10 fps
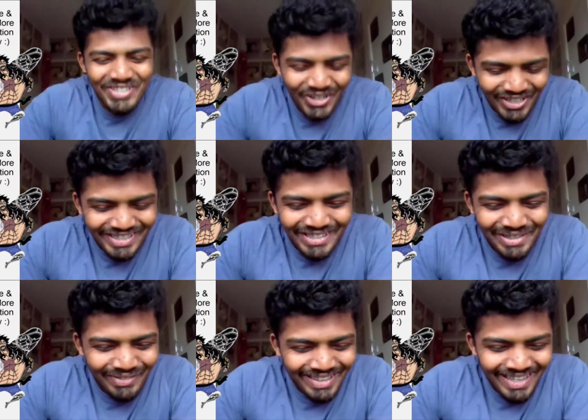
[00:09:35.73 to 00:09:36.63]
so it's
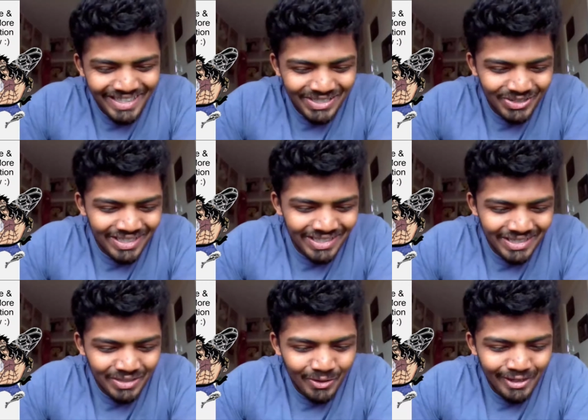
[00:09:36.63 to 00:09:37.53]
gonna be like so this
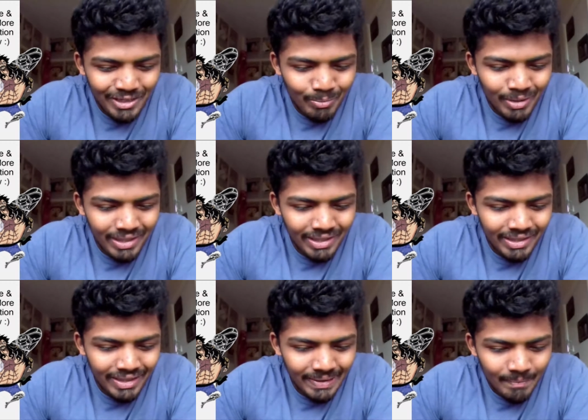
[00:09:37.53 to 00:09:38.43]
is going to
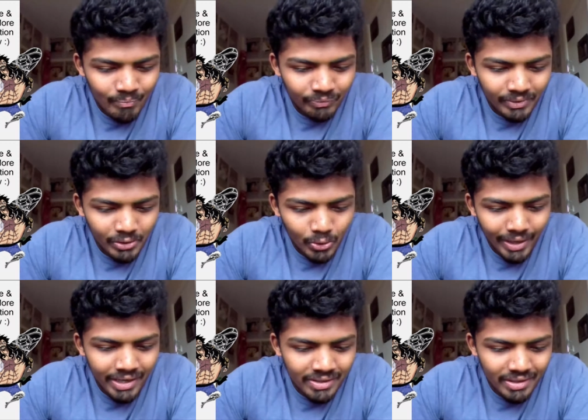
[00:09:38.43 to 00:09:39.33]
be your
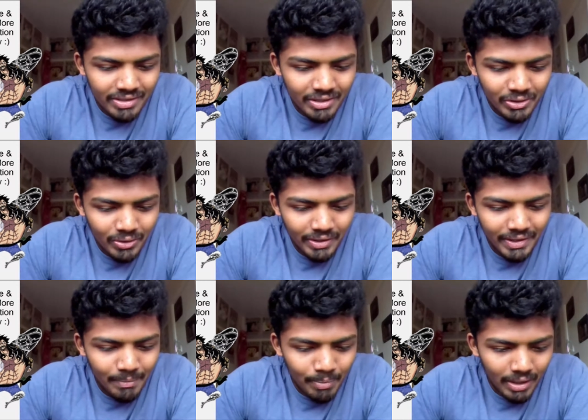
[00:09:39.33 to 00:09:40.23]
entrance into the
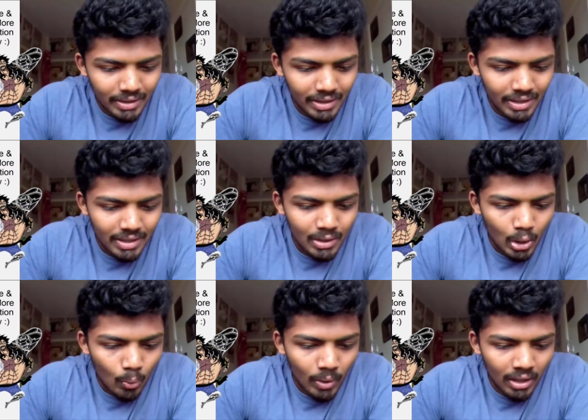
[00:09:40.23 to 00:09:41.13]
tea party.
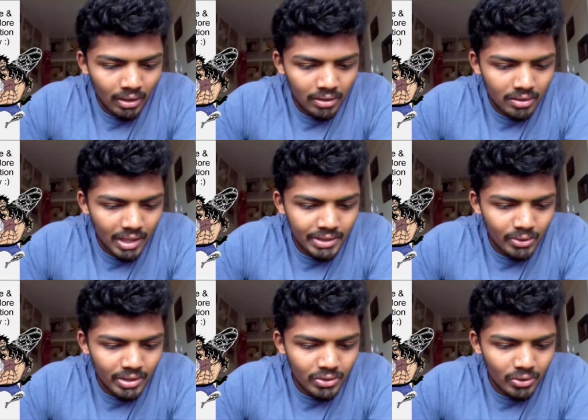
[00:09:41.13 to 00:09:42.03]
Well, try
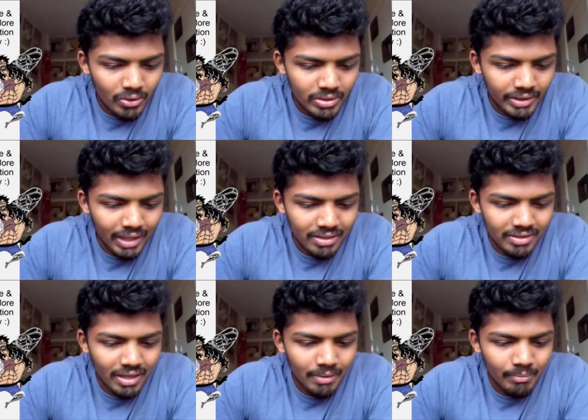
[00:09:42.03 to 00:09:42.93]
to enjoy your skulls
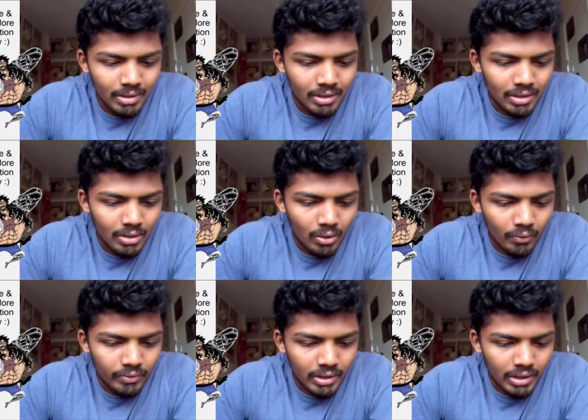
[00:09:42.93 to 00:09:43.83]
come
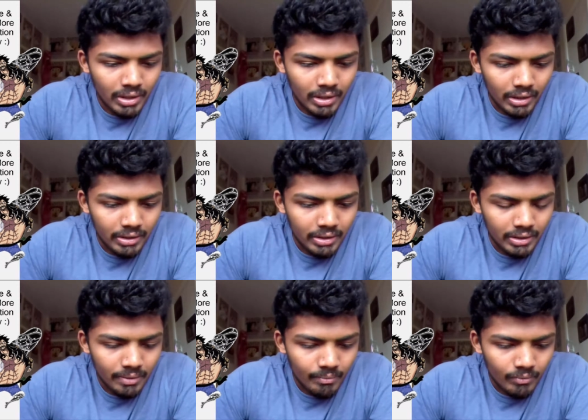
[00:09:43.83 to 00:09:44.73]
of the earth.
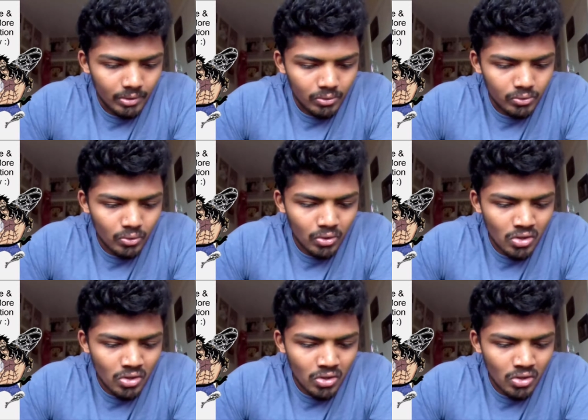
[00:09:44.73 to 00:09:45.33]
So,